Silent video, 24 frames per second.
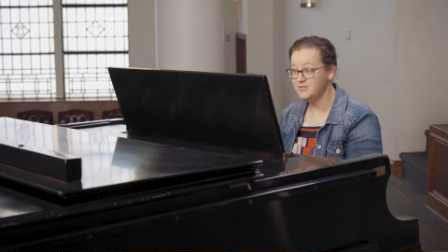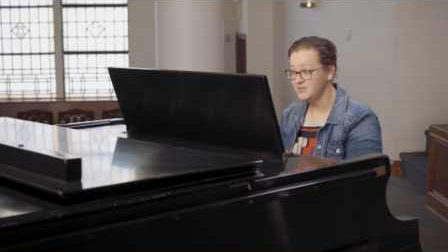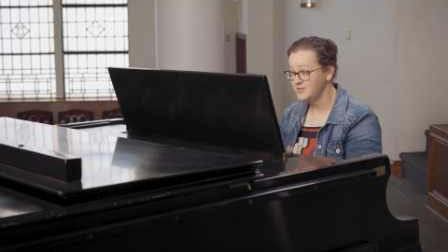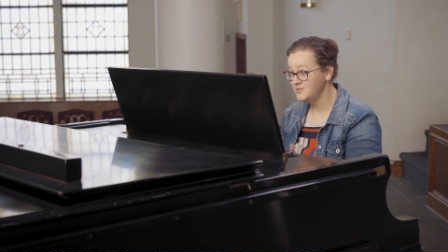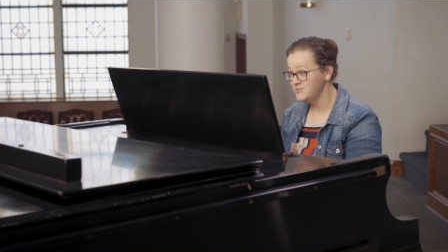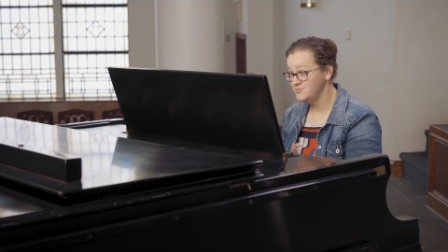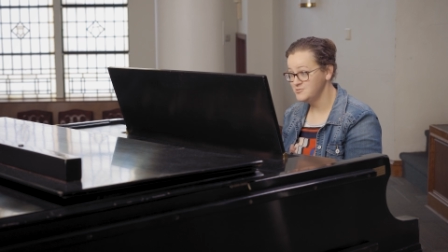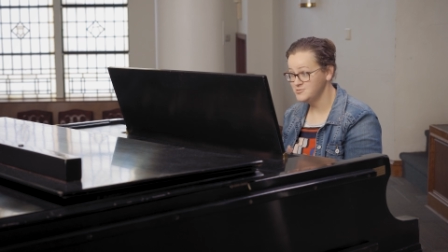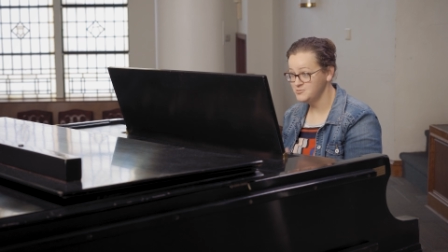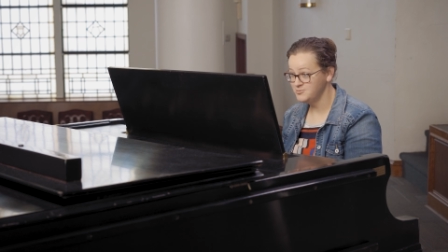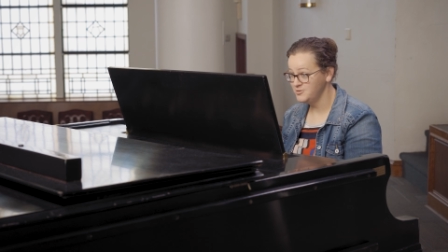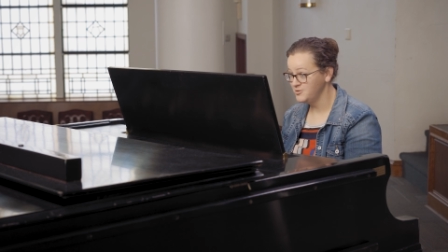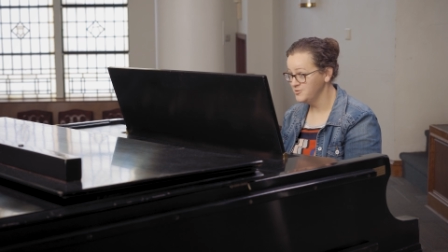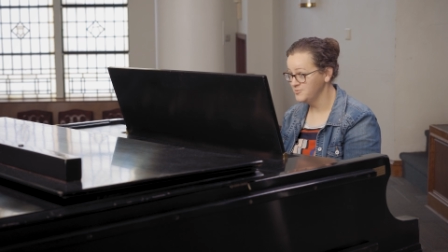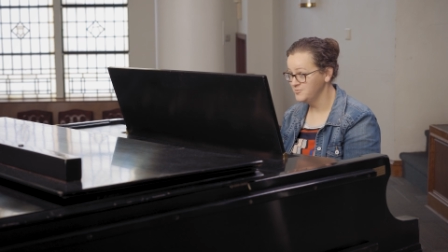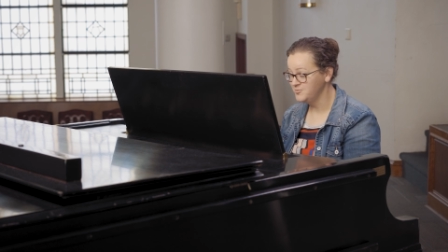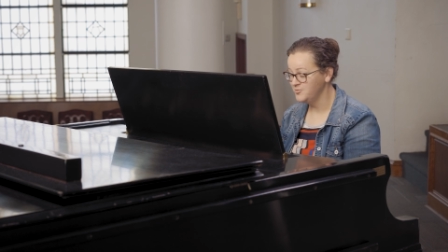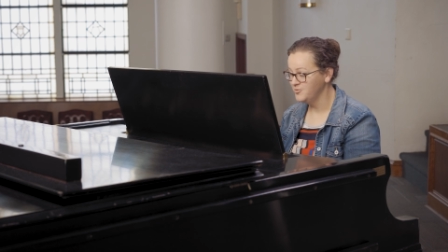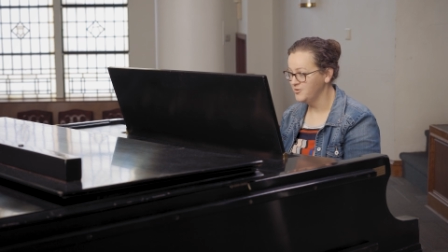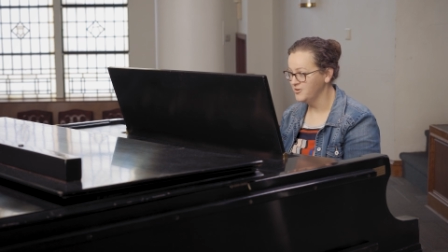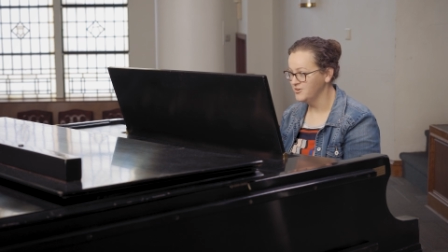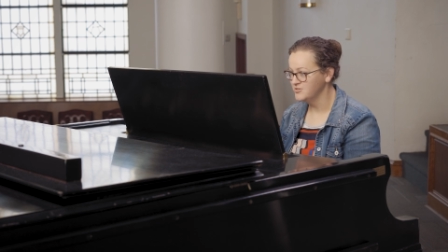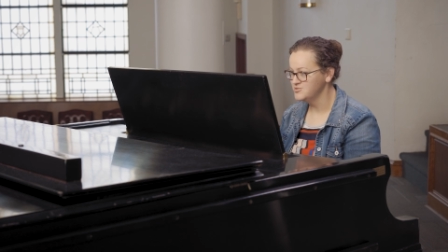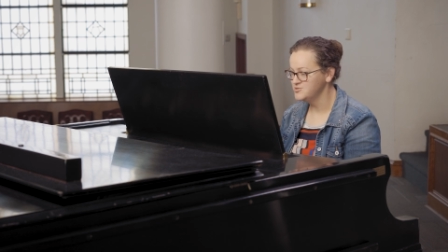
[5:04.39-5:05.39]
only use three or
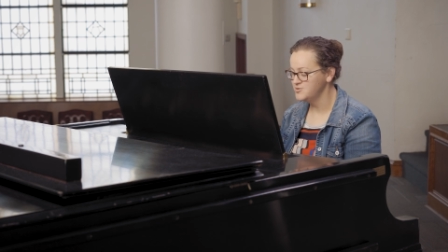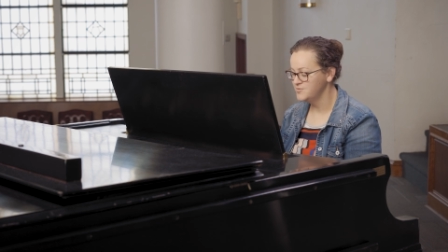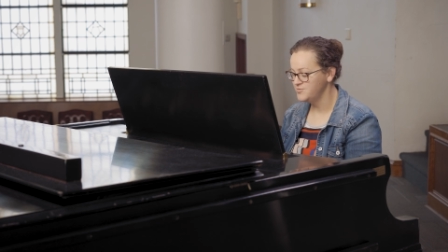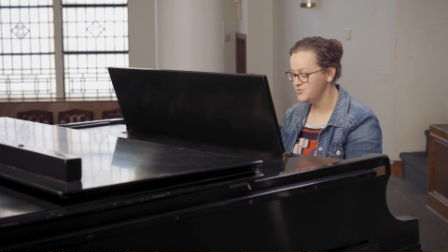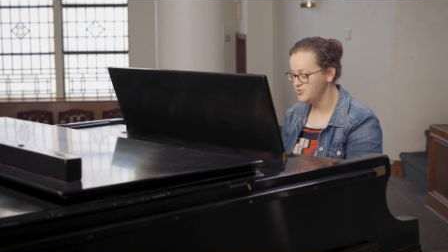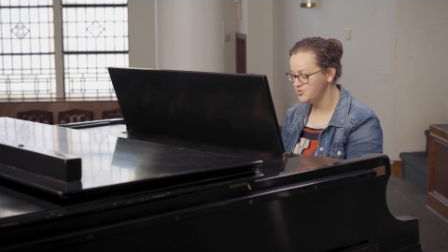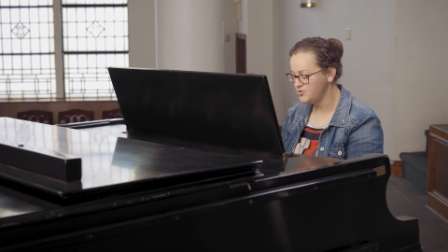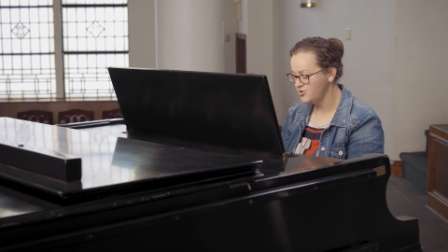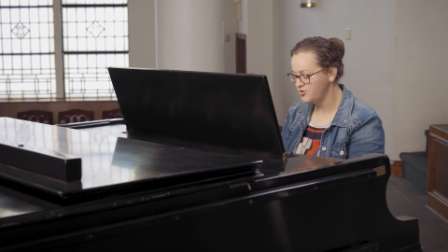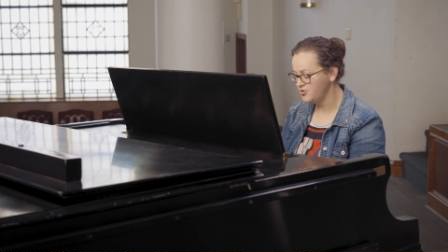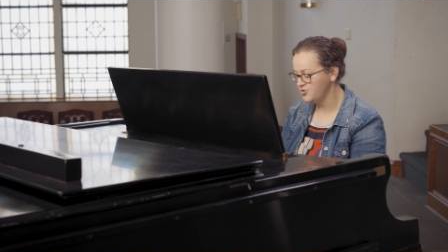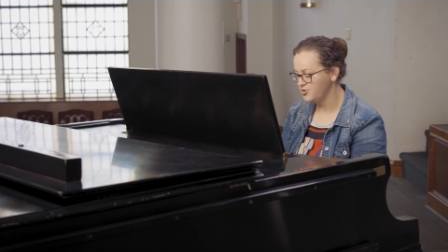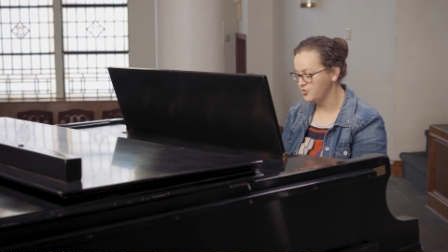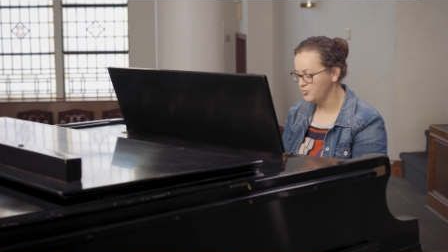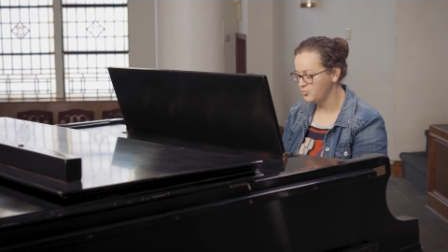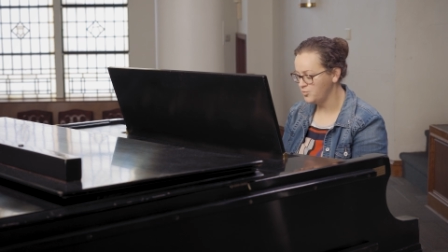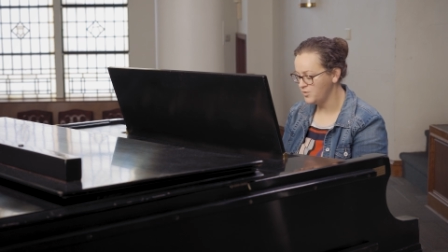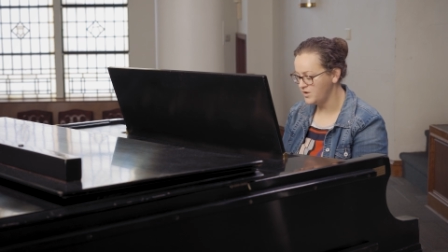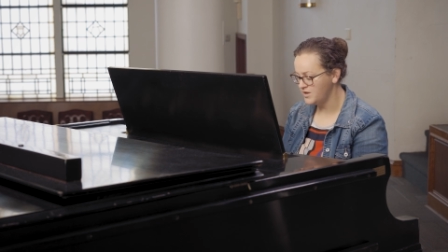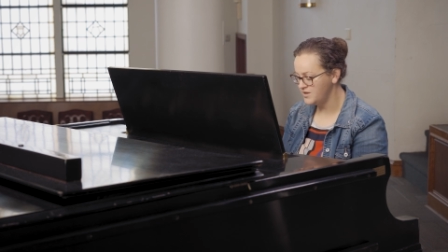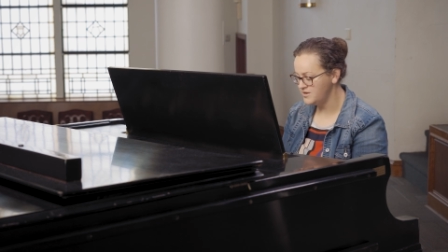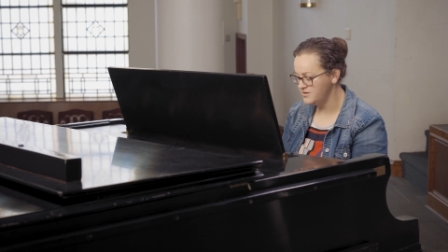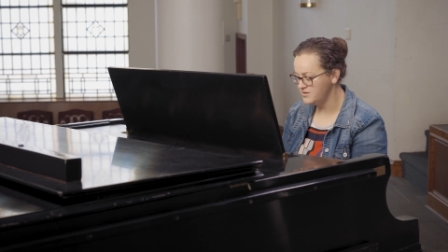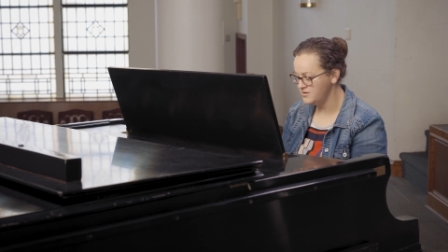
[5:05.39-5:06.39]
four. So if you know your
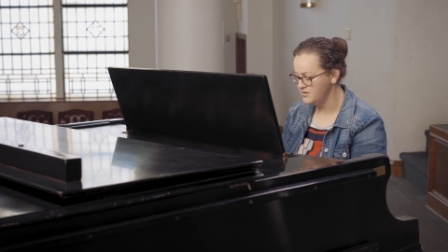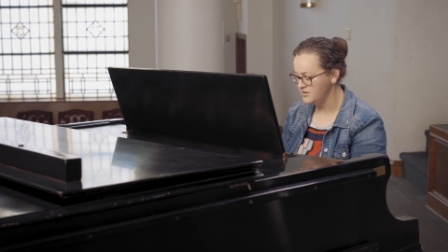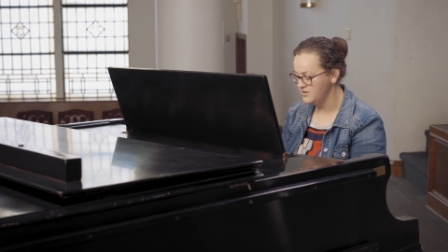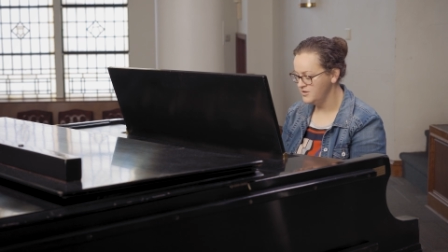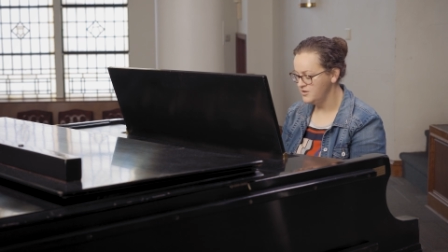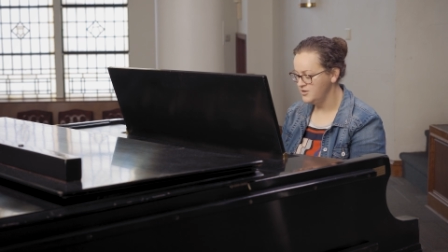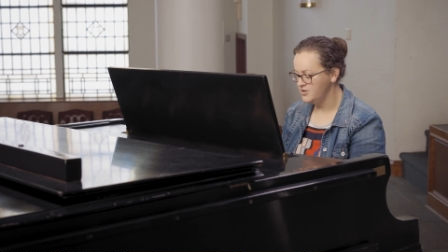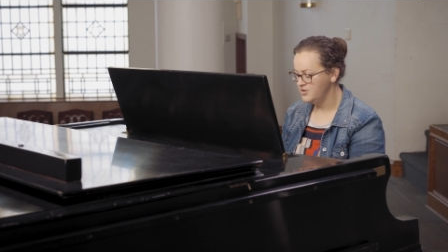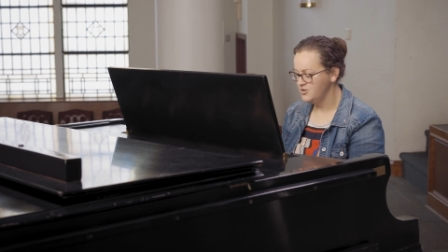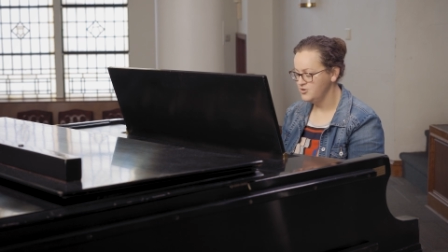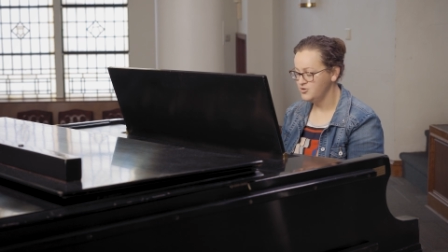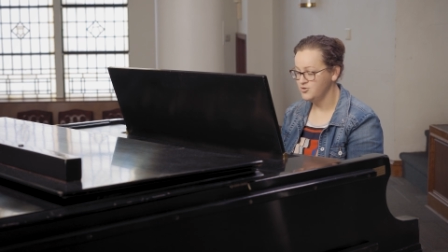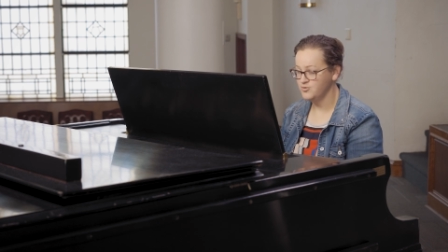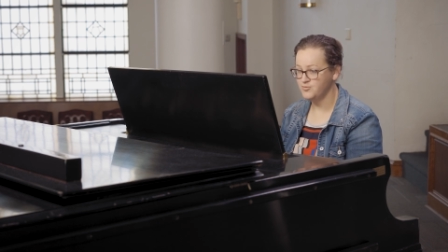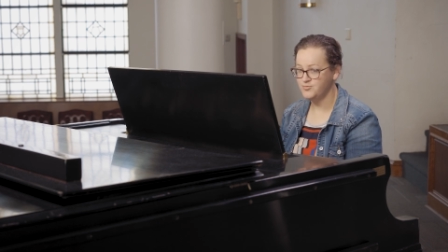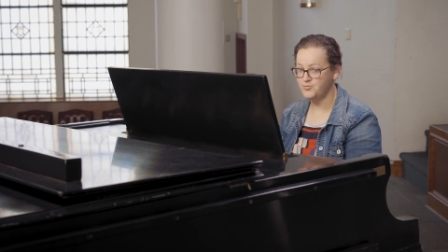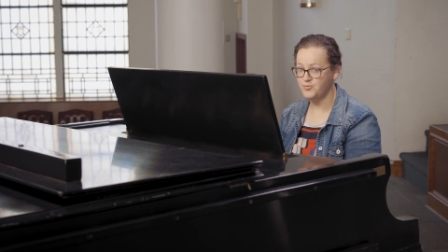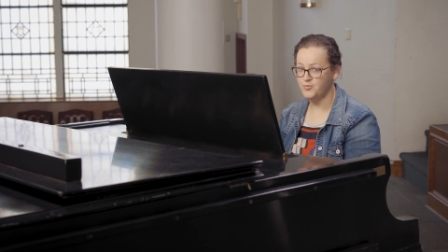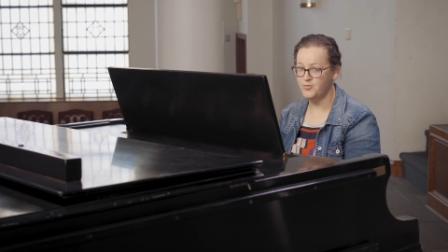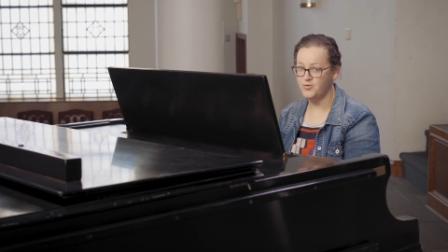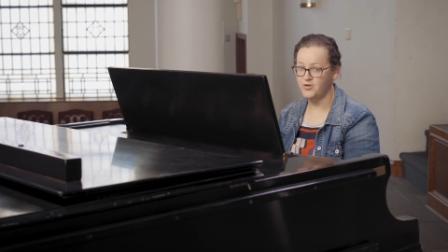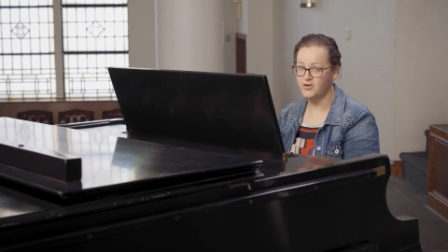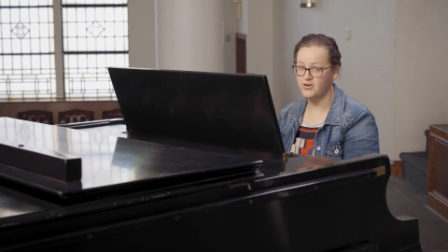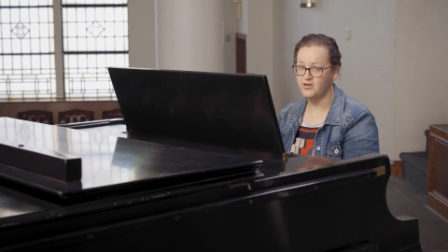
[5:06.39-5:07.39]
one, your
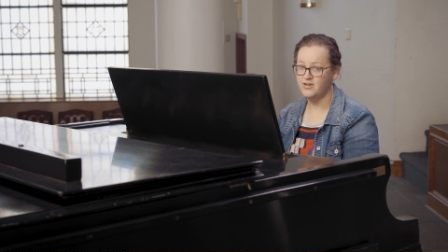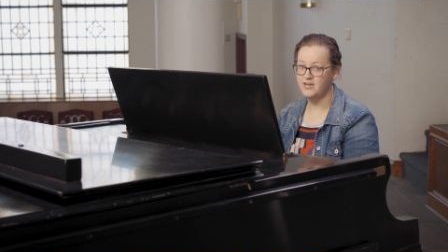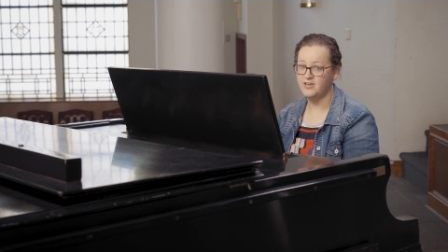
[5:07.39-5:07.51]
four,